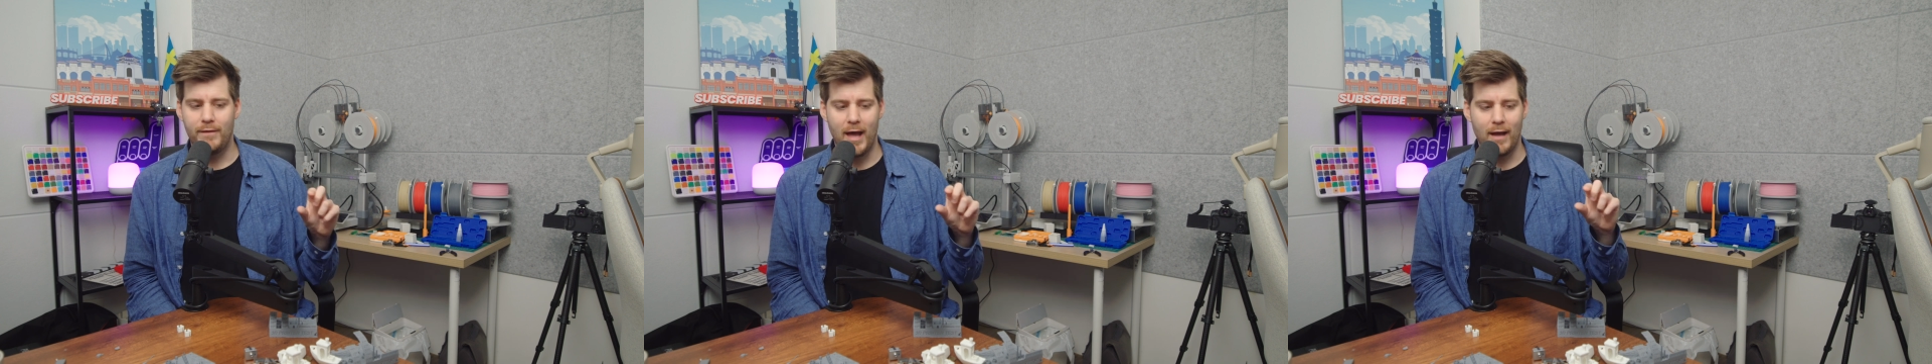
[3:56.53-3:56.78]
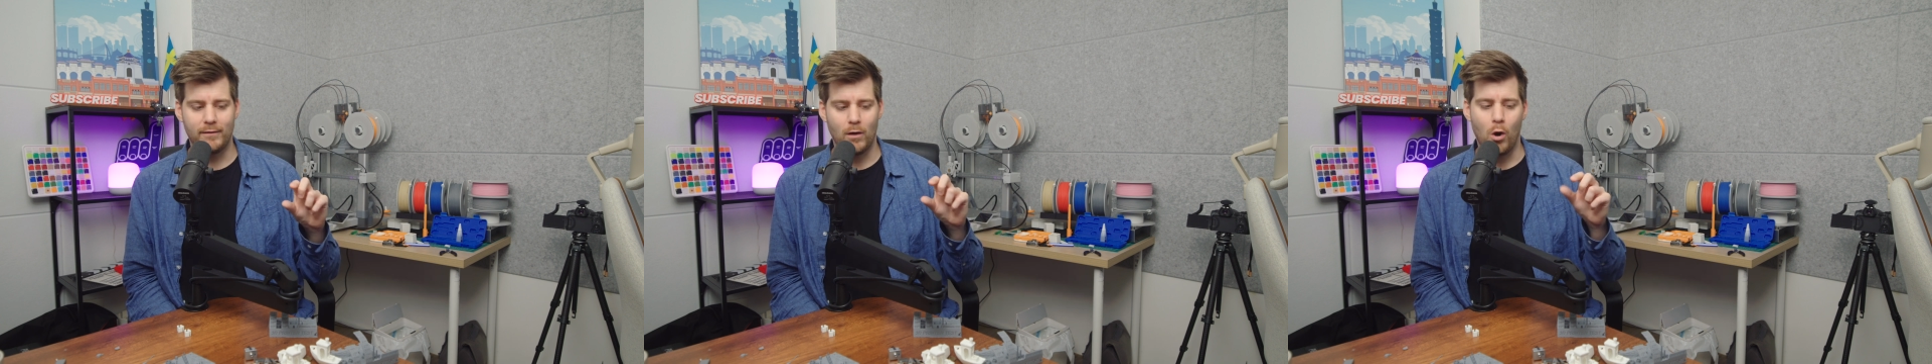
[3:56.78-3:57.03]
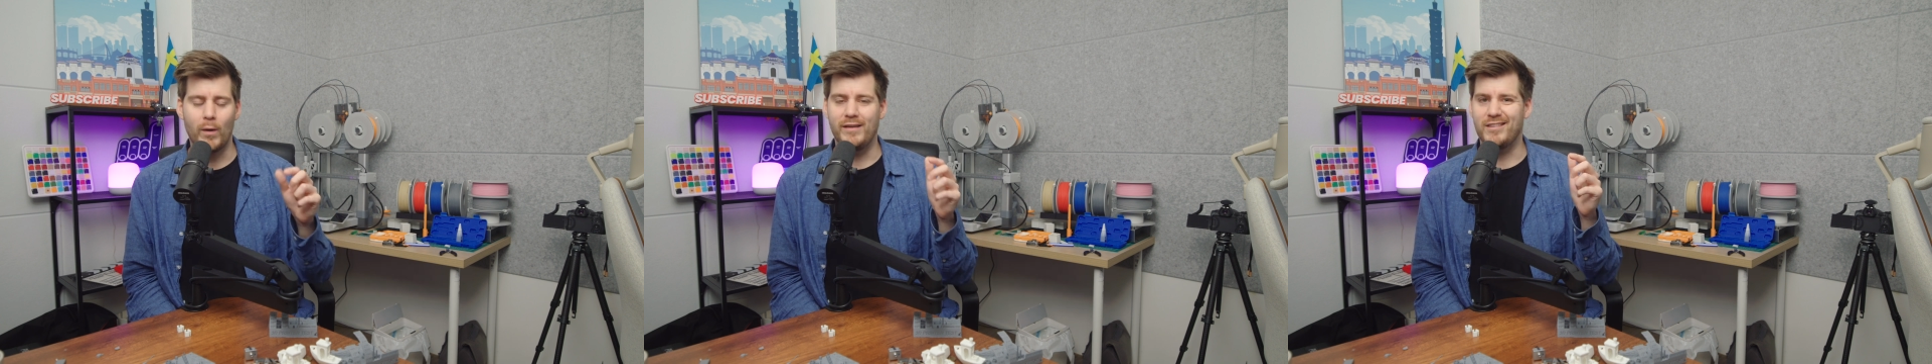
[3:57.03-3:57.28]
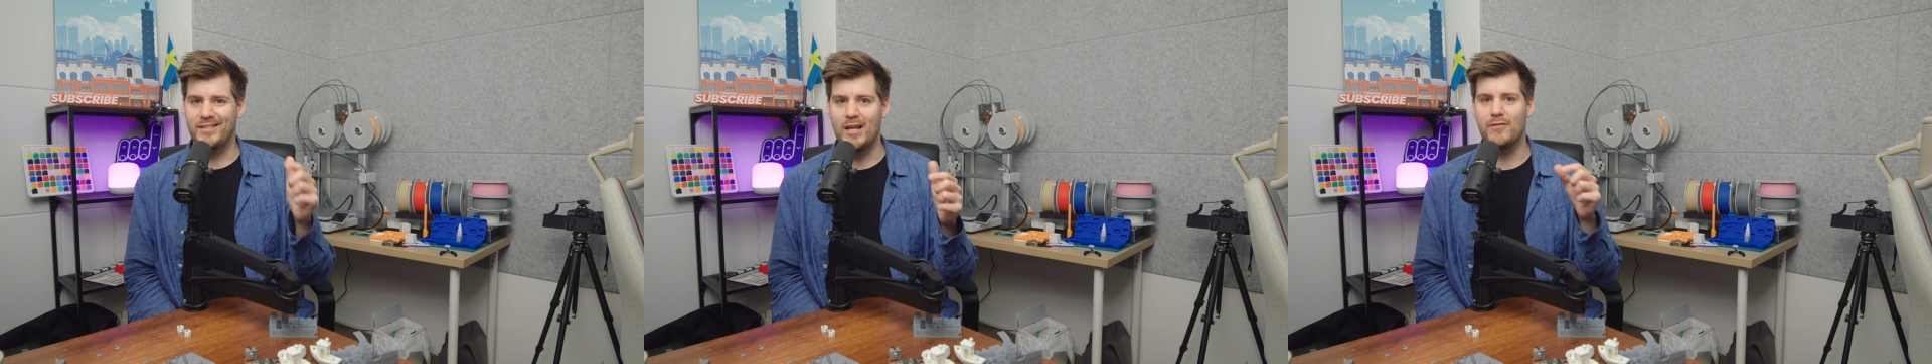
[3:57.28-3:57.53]
that, oh,
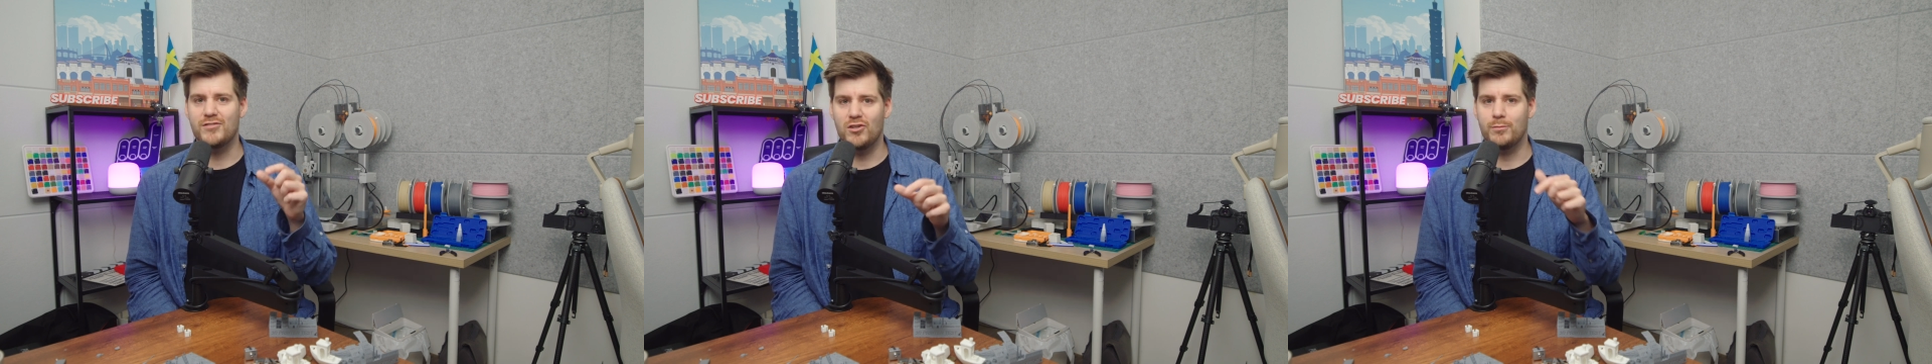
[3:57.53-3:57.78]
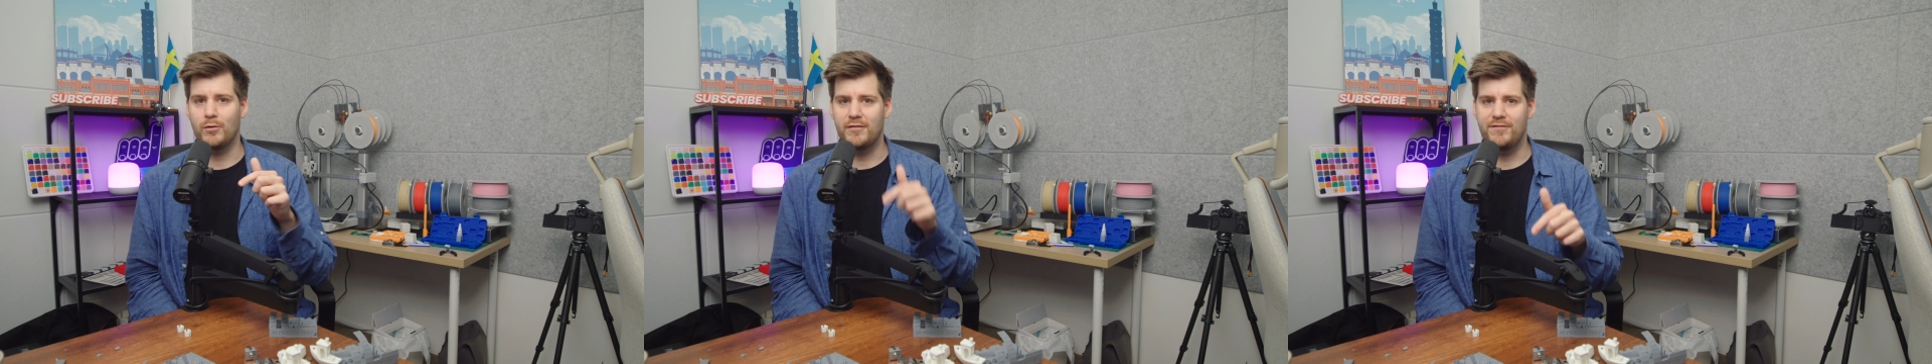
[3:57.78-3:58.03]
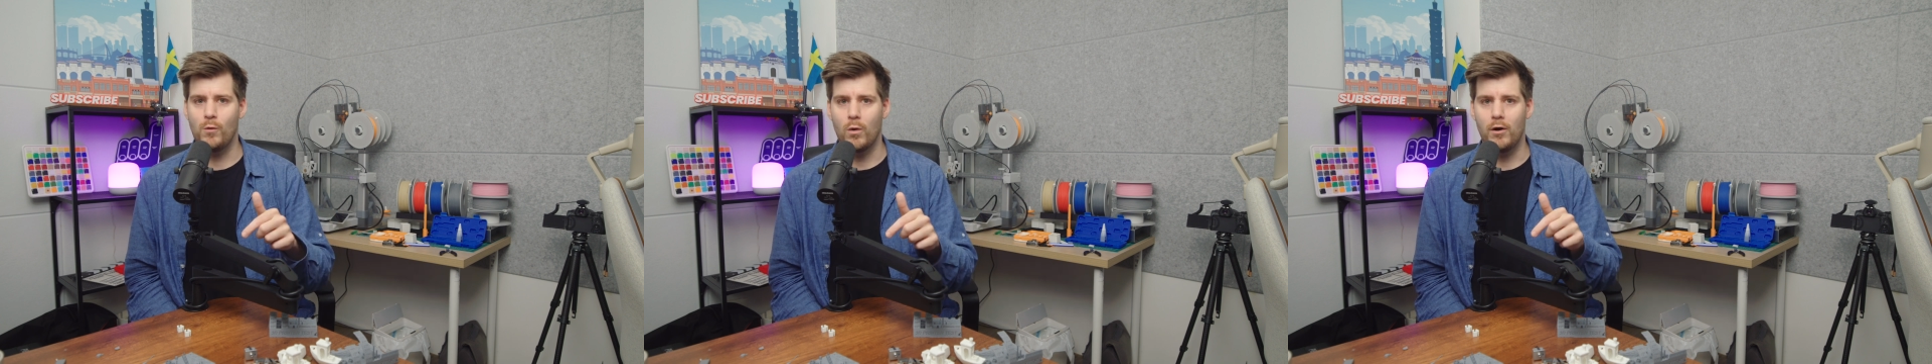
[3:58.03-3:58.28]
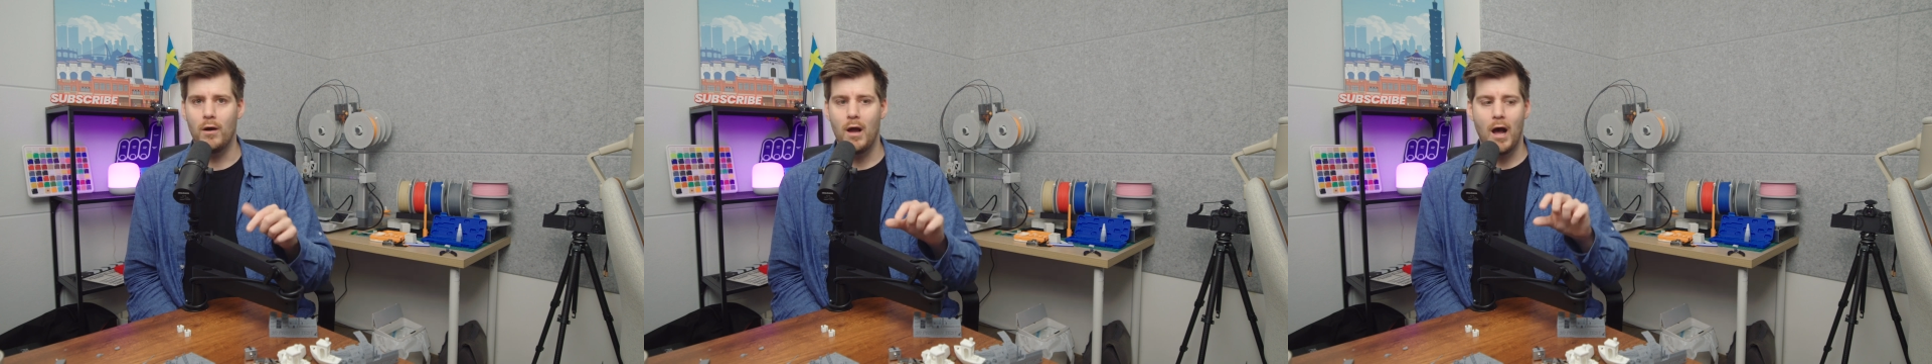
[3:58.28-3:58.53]
instead of
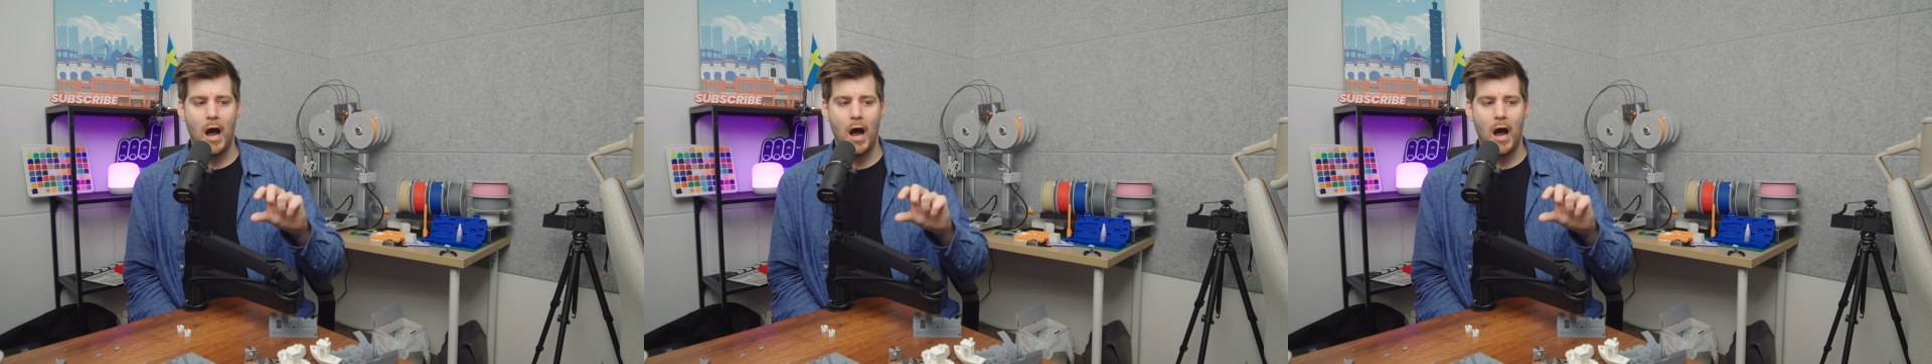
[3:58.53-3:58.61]
0.4,